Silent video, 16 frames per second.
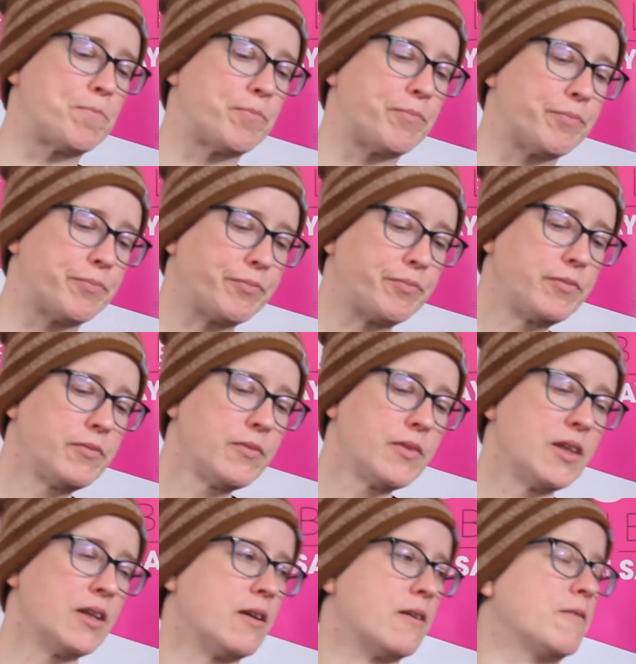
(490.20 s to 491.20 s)

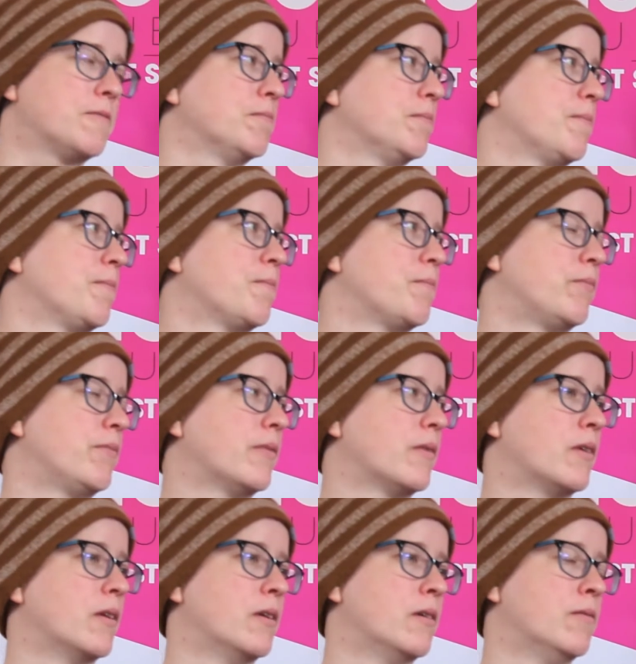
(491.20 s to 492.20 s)

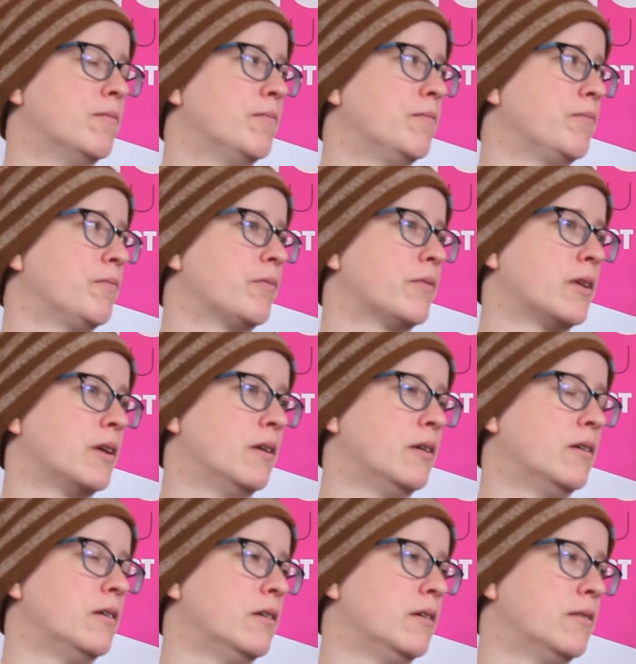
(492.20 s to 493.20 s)

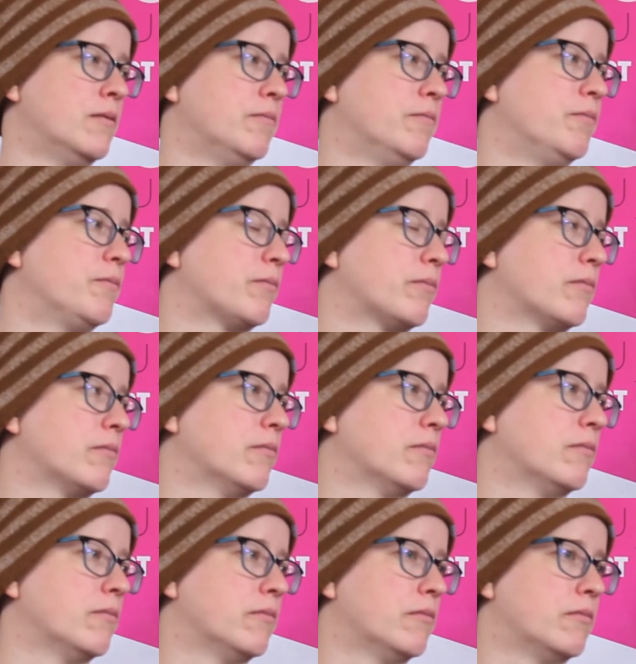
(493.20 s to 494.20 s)

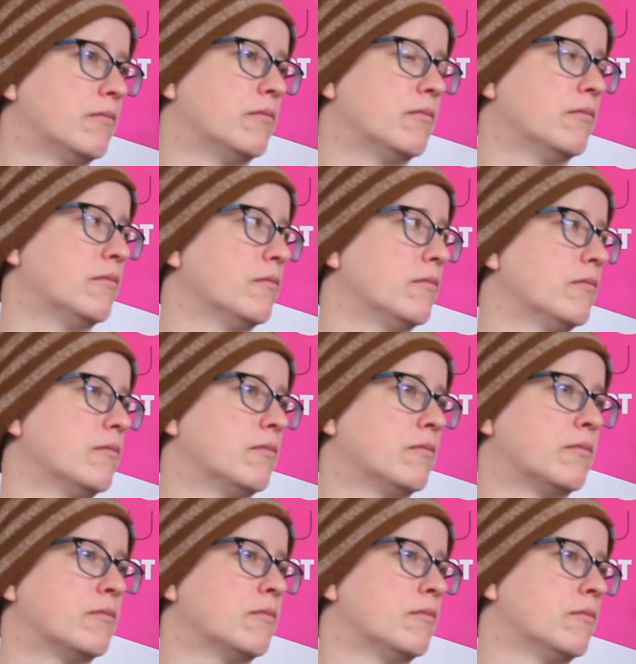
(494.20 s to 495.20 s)

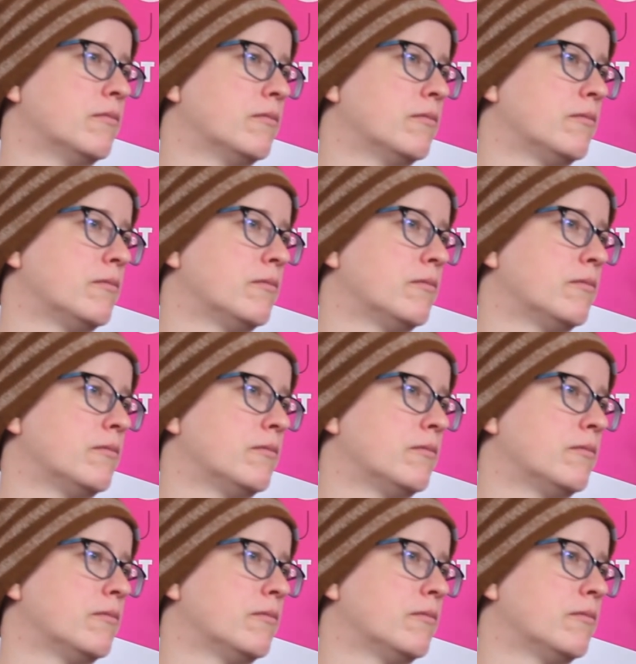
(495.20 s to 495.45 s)
(not speaking)